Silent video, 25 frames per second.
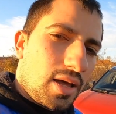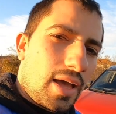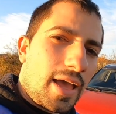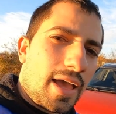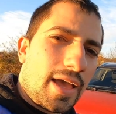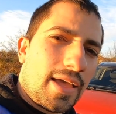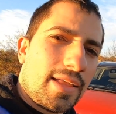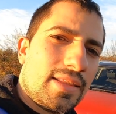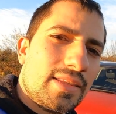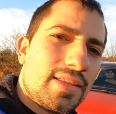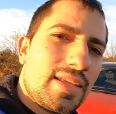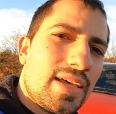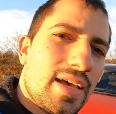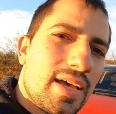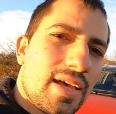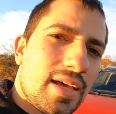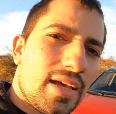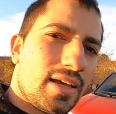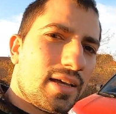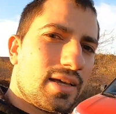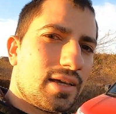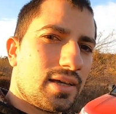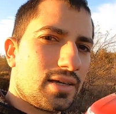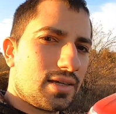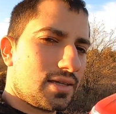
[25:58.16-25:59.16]
and
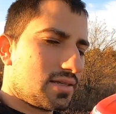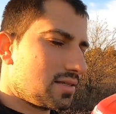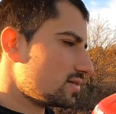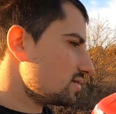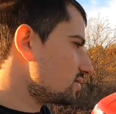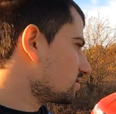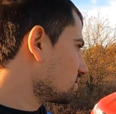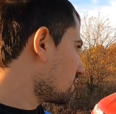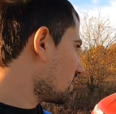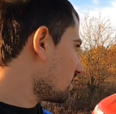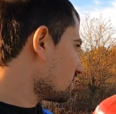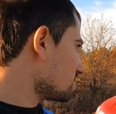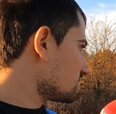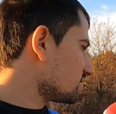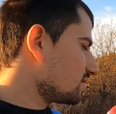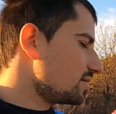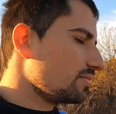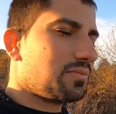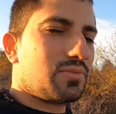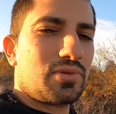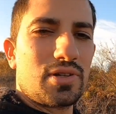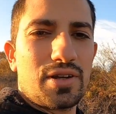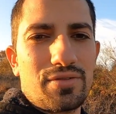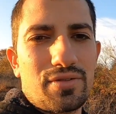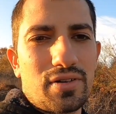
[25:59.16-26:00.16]
it has
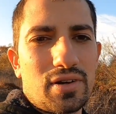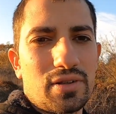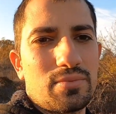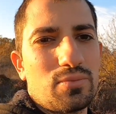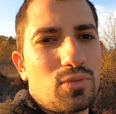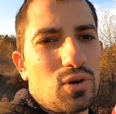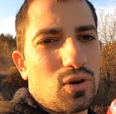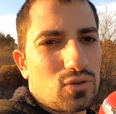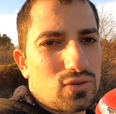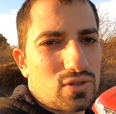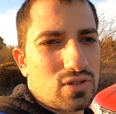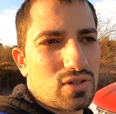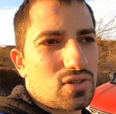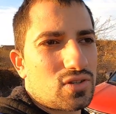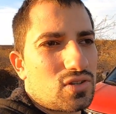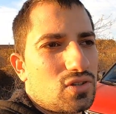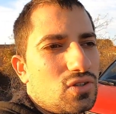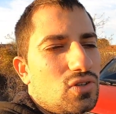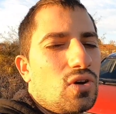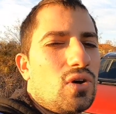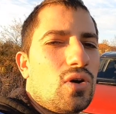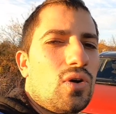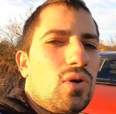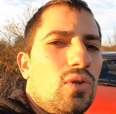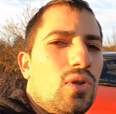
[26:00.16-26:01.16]
some different modes in
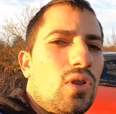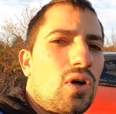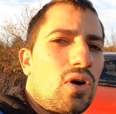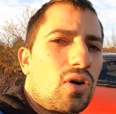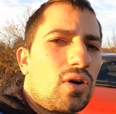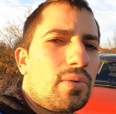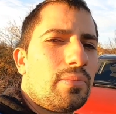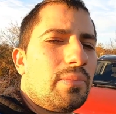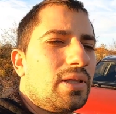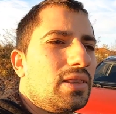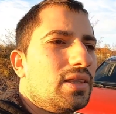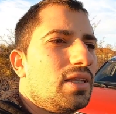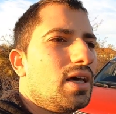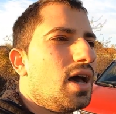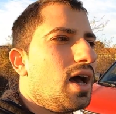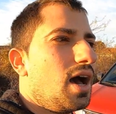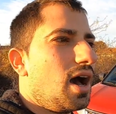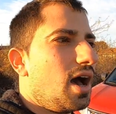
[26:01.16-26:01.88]
snow, lock, but